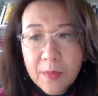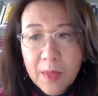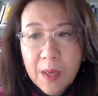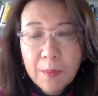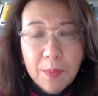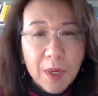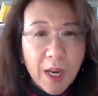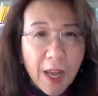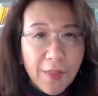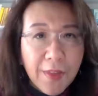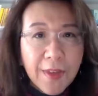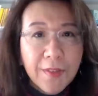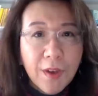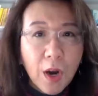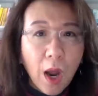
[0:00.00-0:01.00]
but I
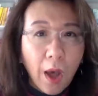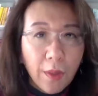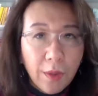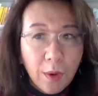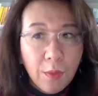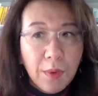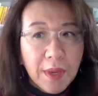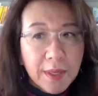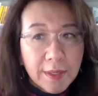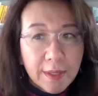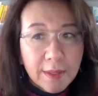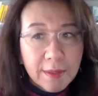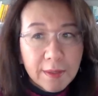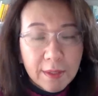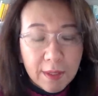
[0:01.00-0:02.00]
think there are other
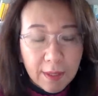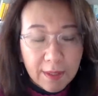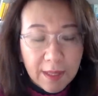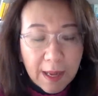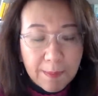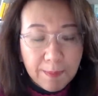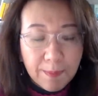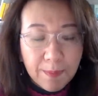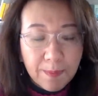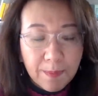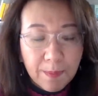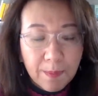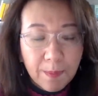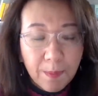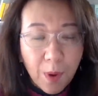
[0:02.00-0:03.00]
reasons that
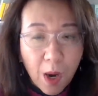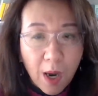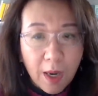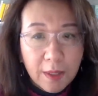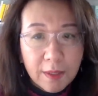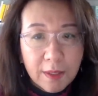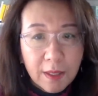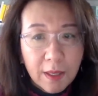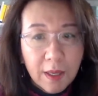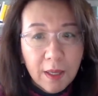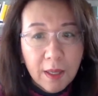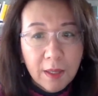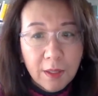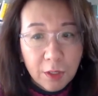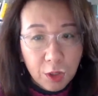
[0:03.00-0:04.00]
bond
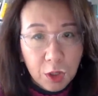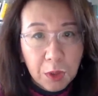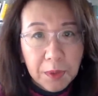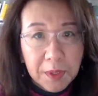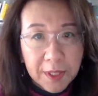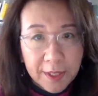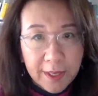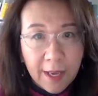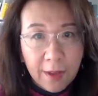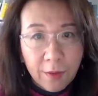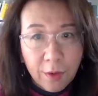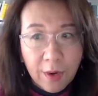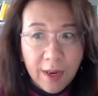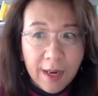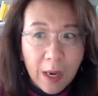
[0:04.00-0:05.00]
the two
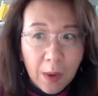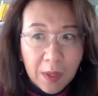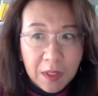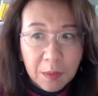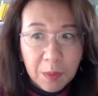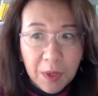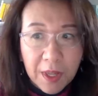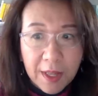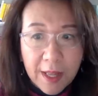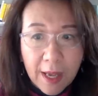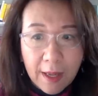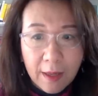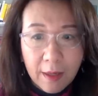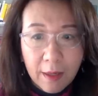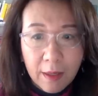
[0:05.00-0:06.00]
together, and I'll explain
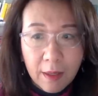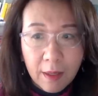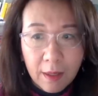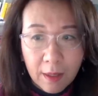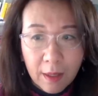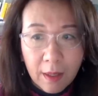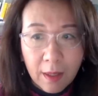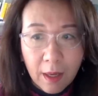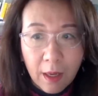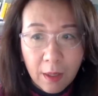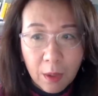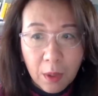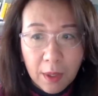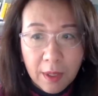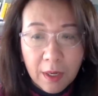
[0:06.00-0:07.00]
that a
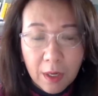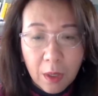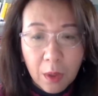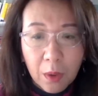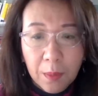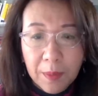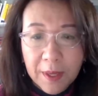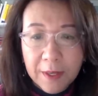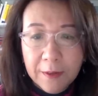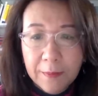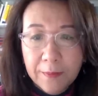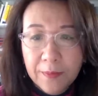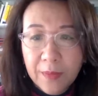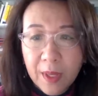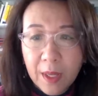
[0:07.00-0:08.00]
little in a little bit.
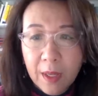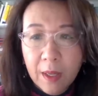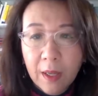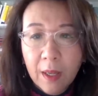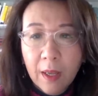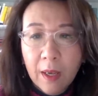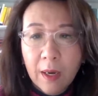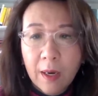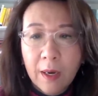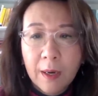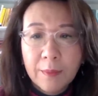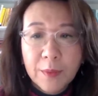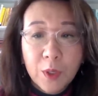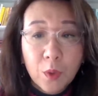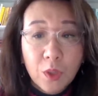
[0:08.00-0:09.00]

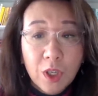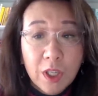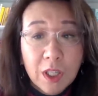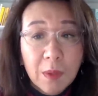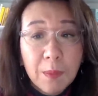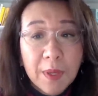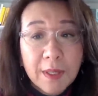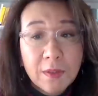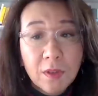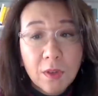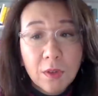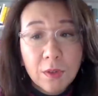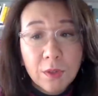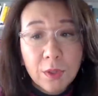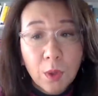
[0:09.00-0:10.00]
Um, so Xi
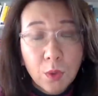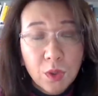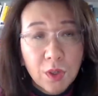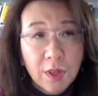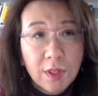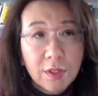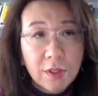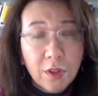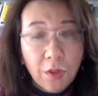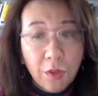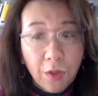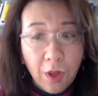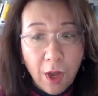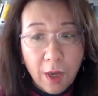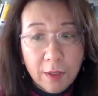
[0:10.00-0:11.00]
Jinping's socialist
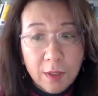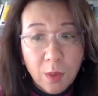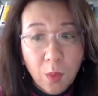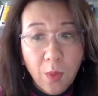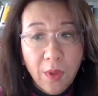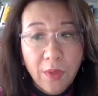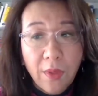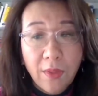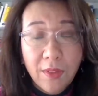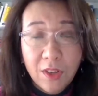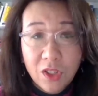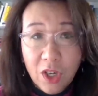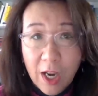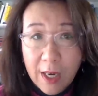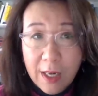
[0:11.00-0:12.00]
thought with the
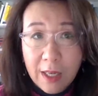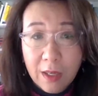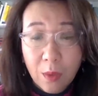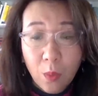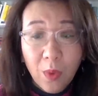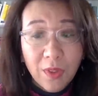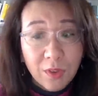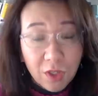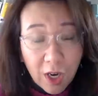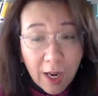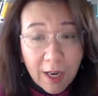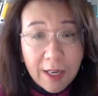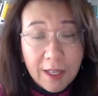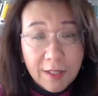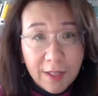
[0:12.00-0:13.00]
Chinese with
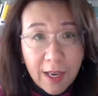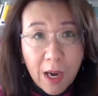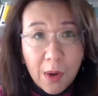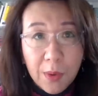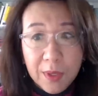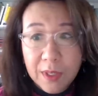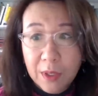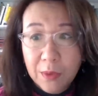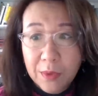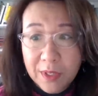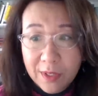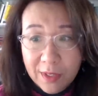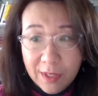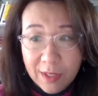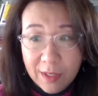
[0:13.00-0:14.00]
Chinese
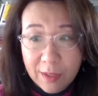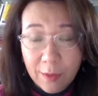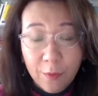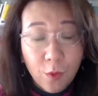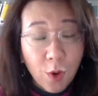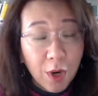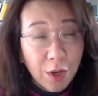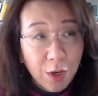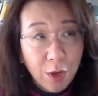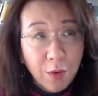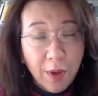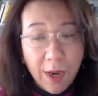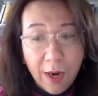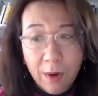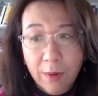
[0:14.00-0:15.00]
characteristics for a
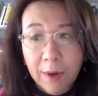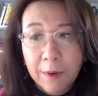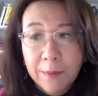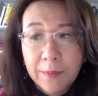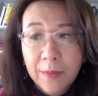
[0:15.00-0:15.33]
new era